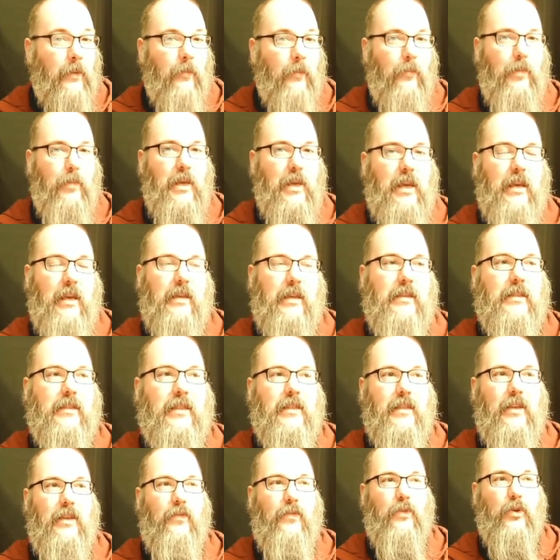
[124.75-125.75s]

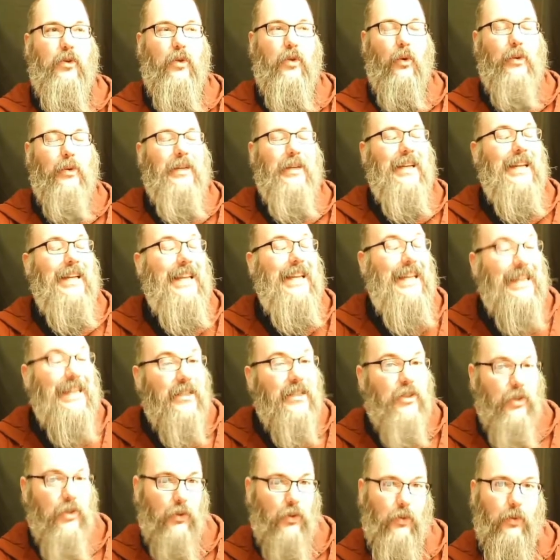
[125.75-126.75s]
Because if you don't
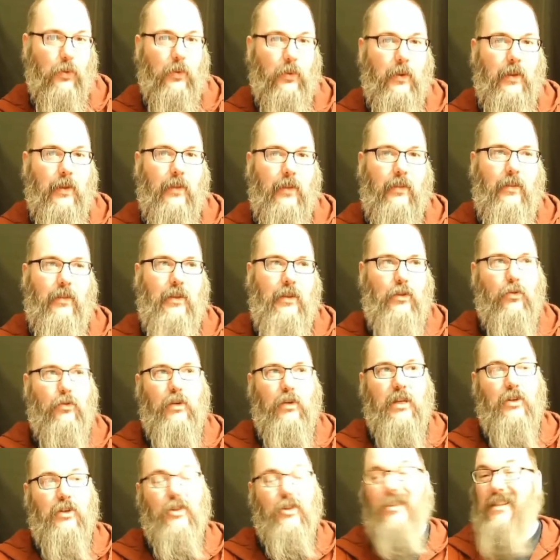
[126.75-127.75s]
need to, then you
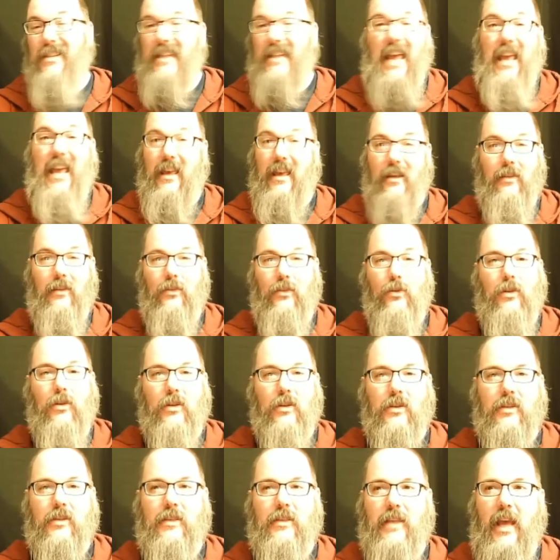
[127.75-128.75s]
can just say it. You can
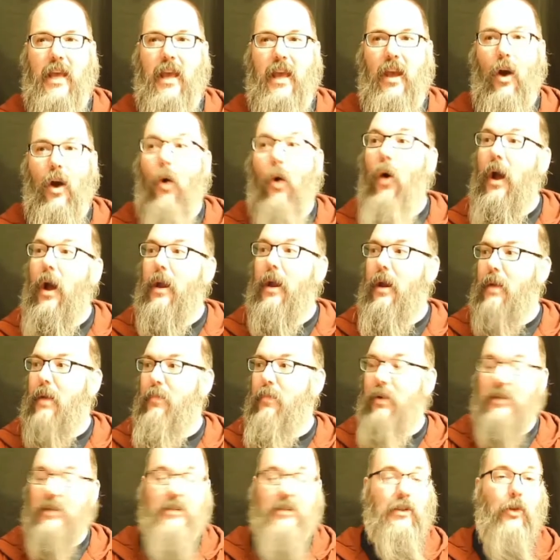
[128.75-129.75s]
just say, oh, I
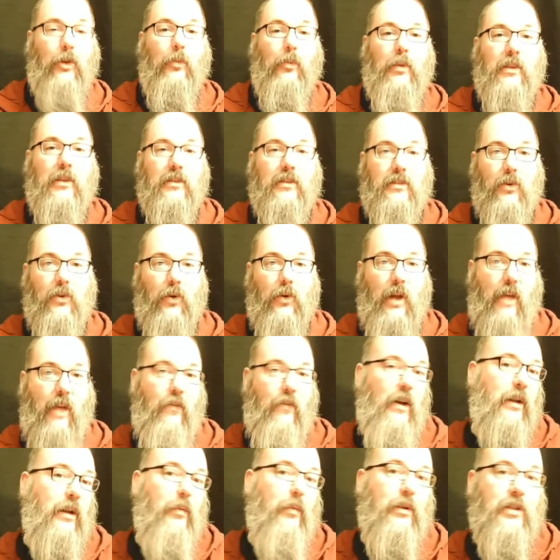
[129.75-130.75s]
busted open this door and I
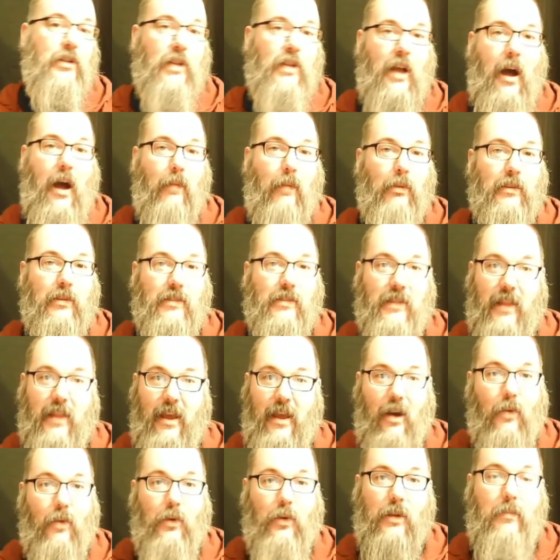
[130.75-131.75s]
found a bunch of goblins and they
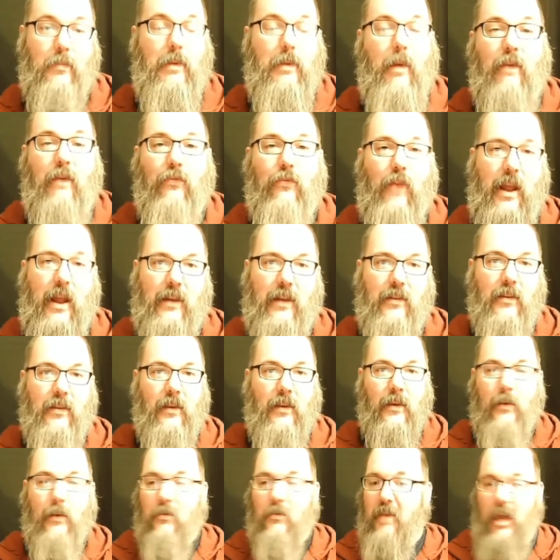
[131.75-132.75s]
all want to be my friend.
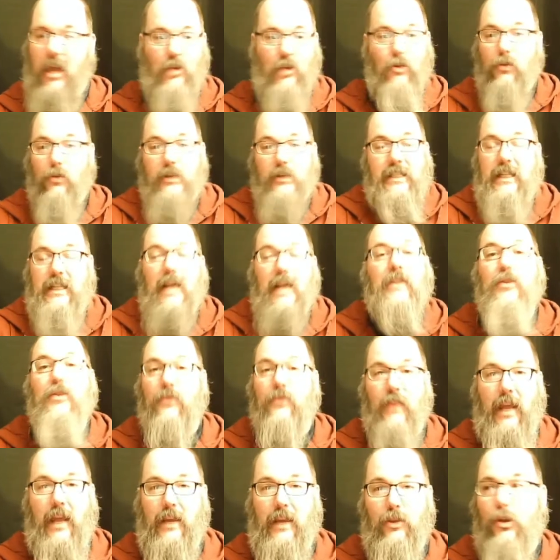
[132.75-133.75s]
Okay, you don't need dice for
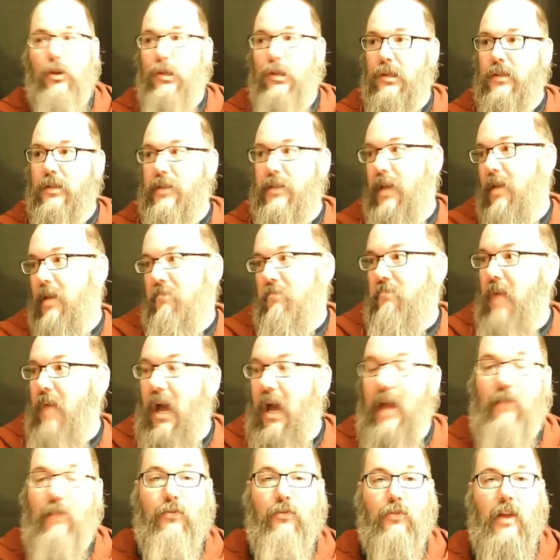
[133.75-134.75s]
that. You can just say, I
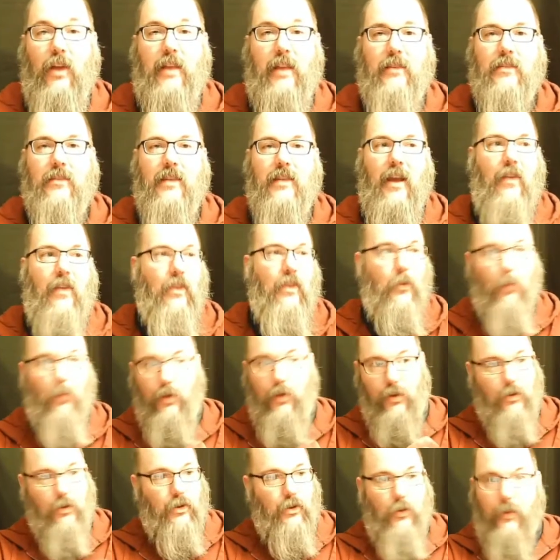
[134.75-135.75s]
have friends. And then when
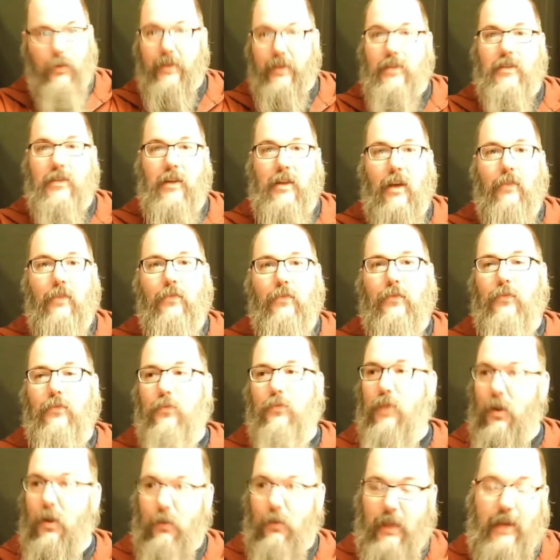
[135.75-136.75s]
you're doing stuff,
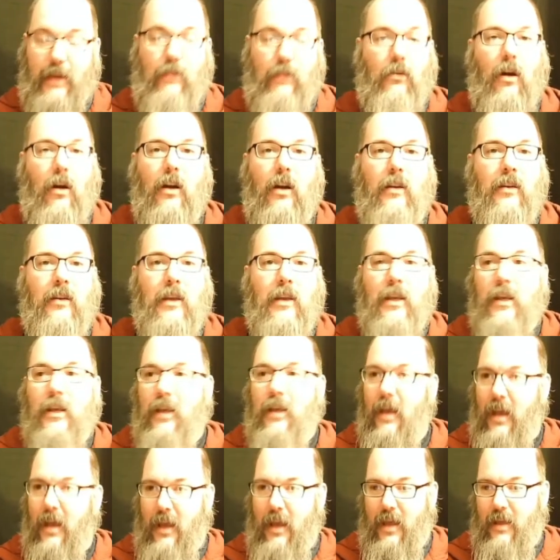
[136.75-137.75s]
you know, later on,
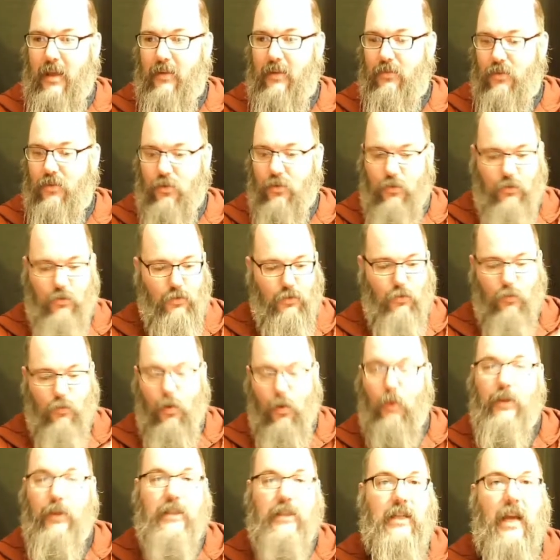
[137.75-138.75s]
and you're
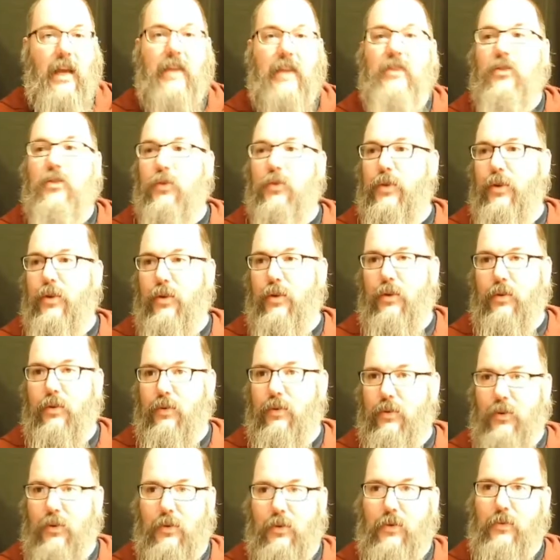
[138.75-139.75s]
rolling dice or
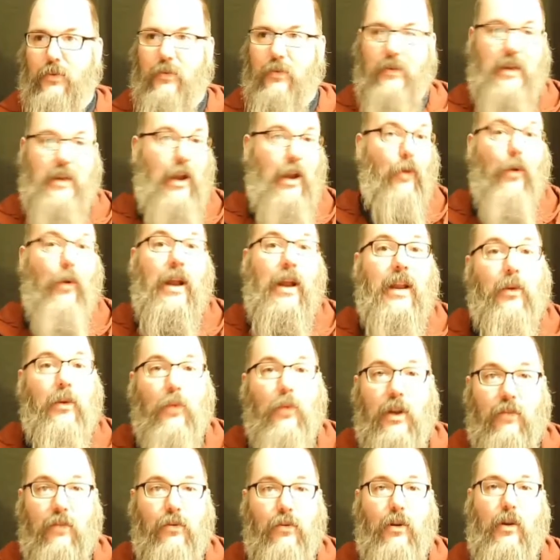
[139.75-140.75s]
you're narrating
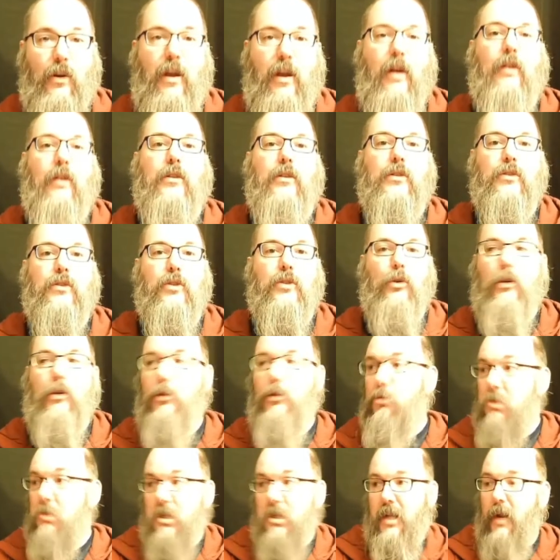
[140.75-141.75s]
whatever your character is doing,
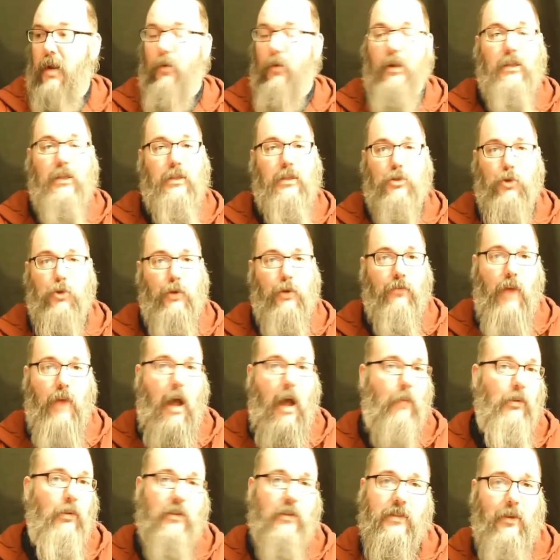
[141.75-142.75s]
you can narrate that you have
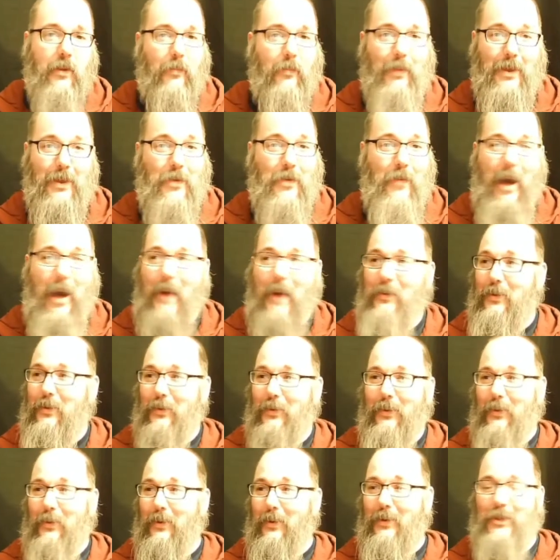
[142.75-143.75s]
goblins helping you out
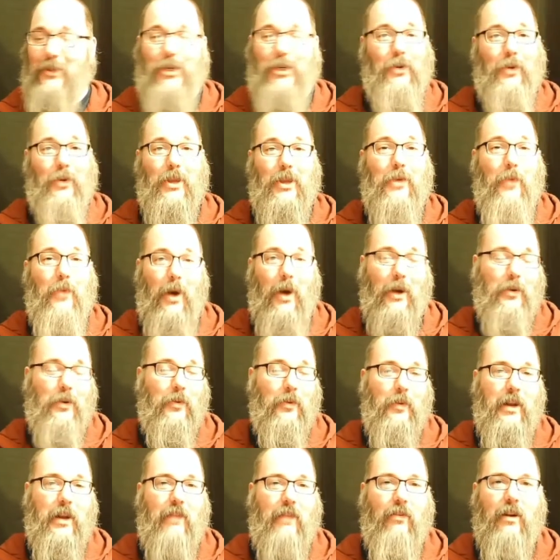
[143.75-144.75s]
or cheering you on or
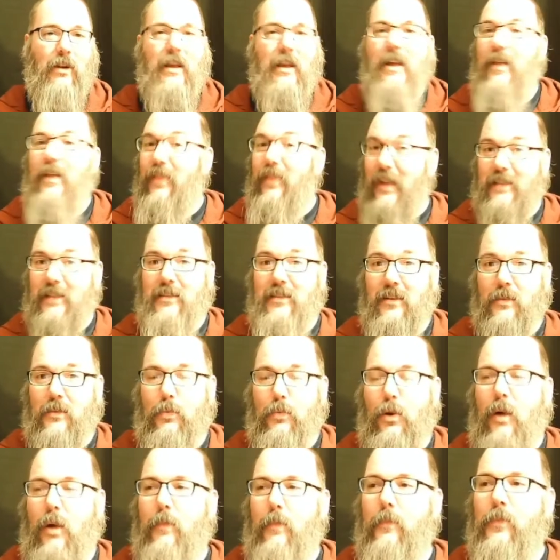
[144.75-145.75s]
whatever. That's not a
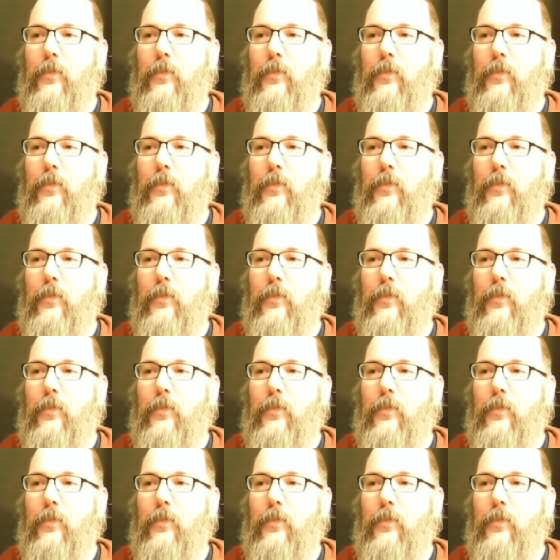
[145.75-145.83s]
problem.